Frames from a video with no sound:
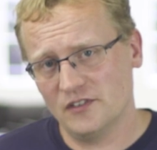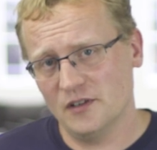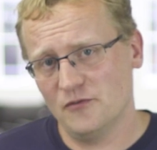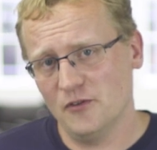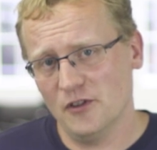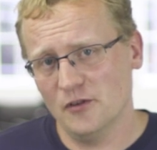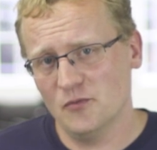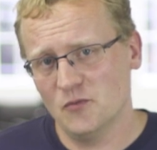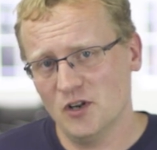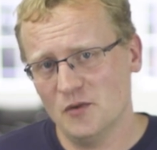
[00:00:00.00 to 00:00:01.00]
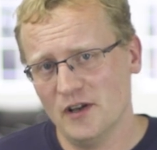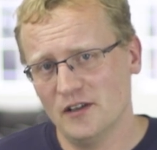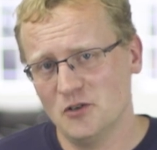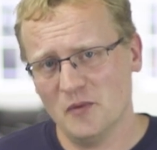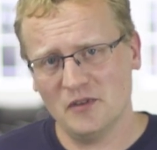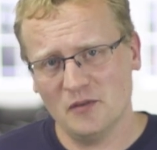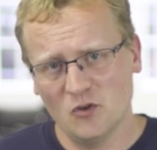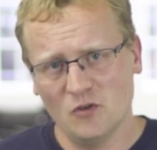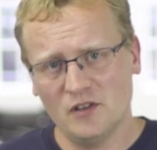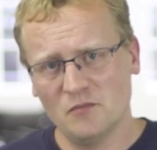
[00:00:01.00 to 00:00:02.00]
one step further, what about, do you remember the
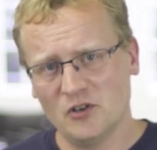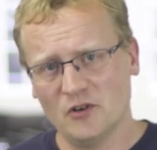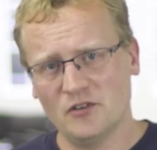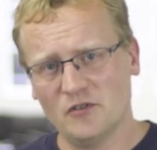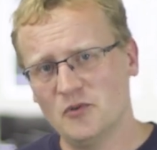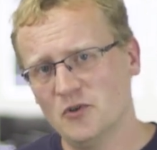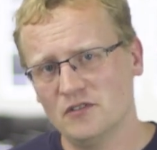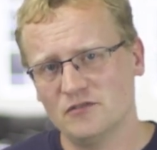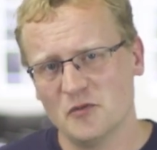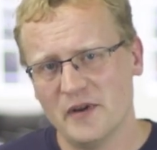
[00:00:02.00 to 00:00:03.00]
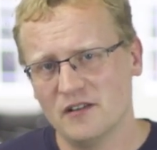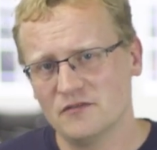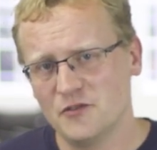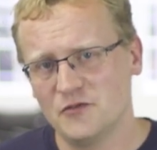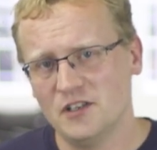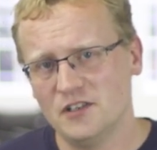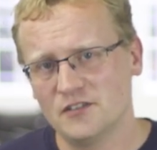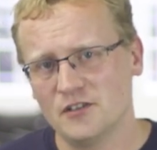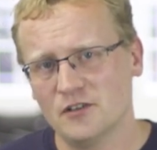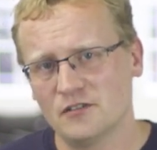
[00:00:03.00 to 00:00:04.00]
movie Minority Report from about 15
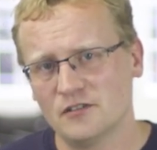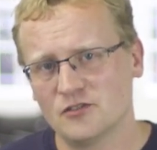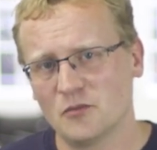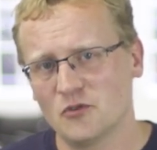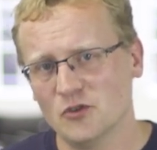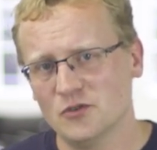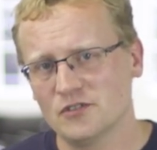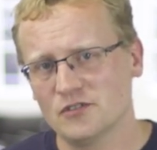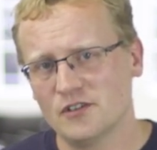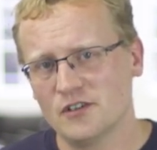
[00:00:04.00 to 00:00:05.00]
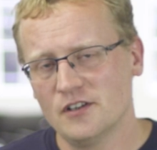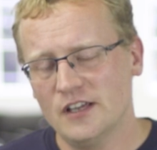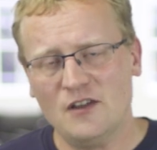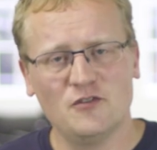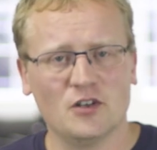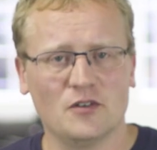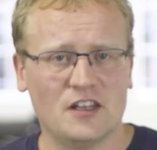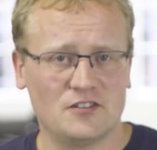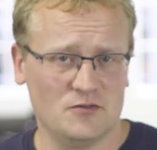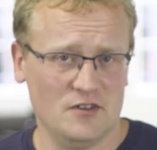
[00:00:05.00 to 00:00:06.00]
years ago, Tom Cruise? If you don't,
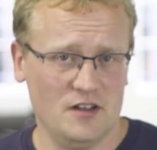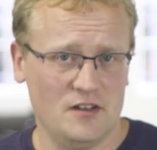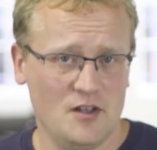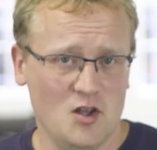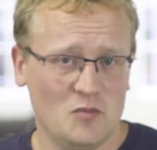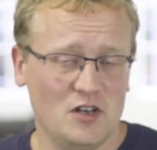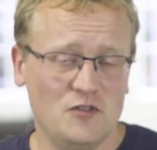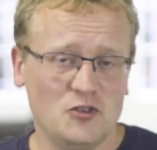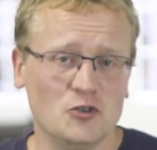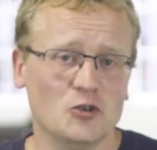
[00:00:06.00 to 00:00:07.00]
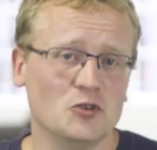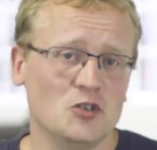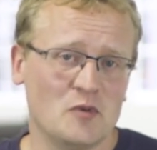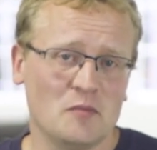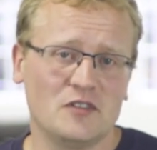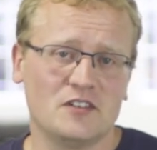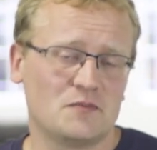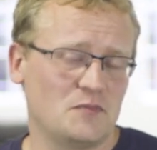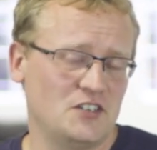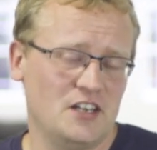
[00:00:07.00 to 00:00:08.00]
that's all right. But if you do, you remember
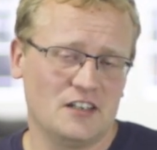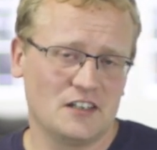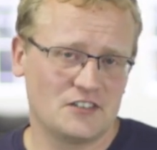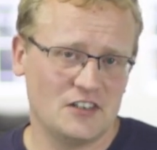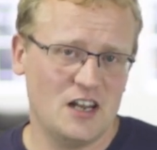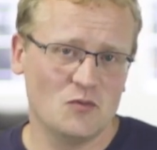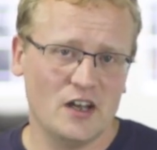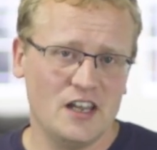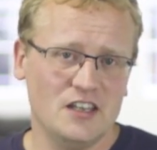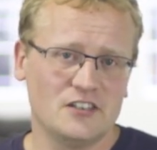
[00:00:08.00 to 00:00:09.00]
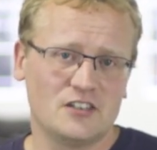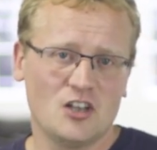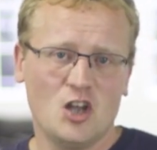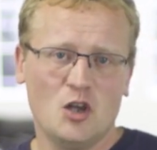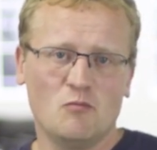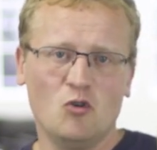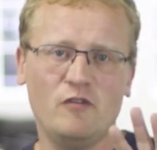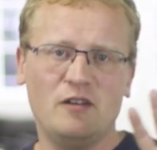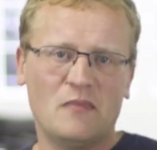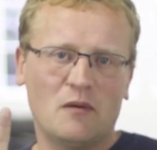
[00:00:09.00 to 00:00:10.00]
this particular scene where he's
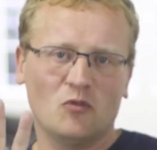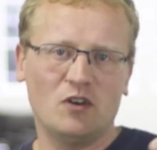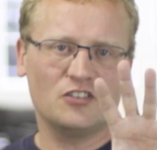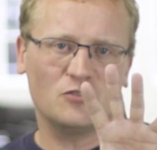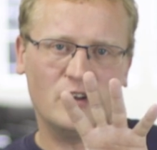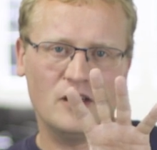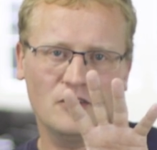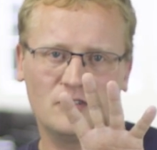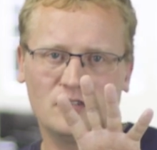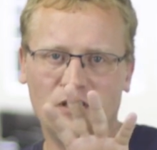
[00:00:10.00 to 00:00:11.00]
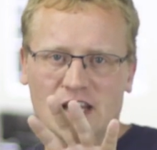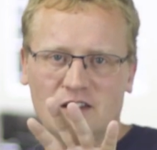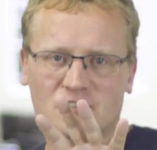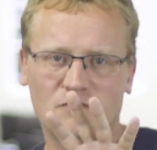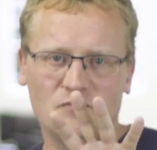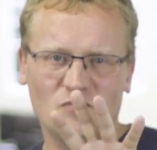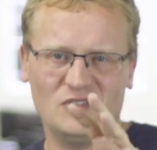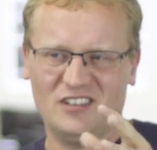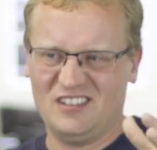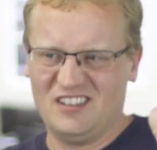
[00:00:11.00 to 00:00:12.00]
moving memories around in
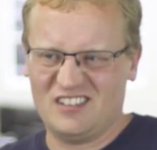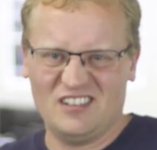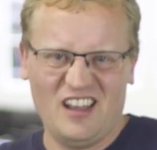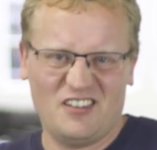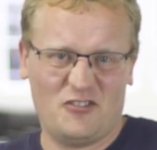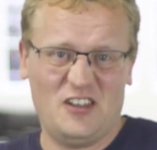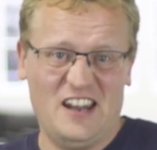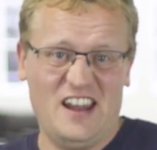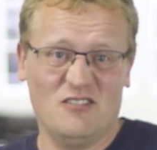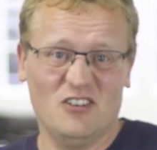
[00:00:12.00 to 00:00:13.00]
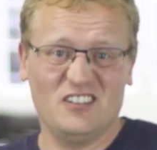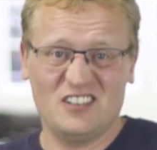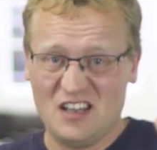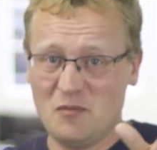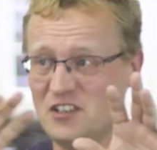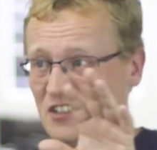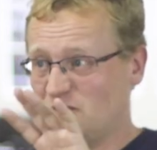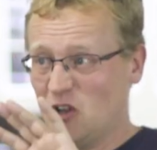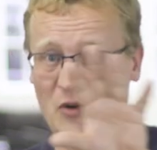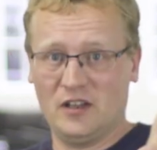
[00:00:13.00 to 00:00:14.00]
like thin air, right? There's images
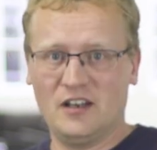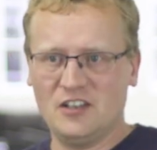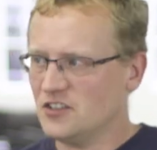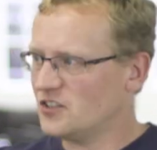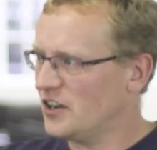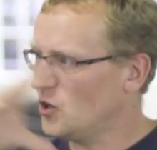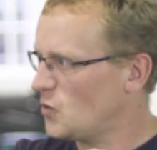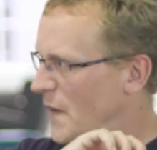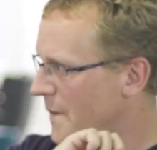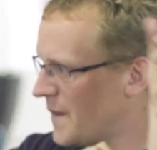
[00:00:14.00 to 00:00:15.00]
floating and he just kind of goes,